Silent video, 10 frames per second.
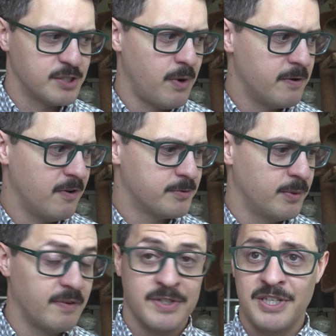It's why we develop
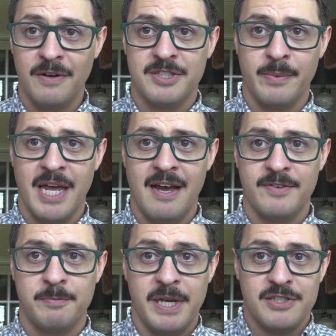so many different skills that we
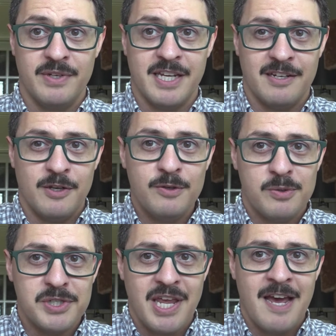have, is basically, again, use
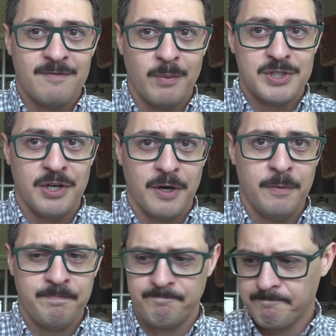what you can from what you know,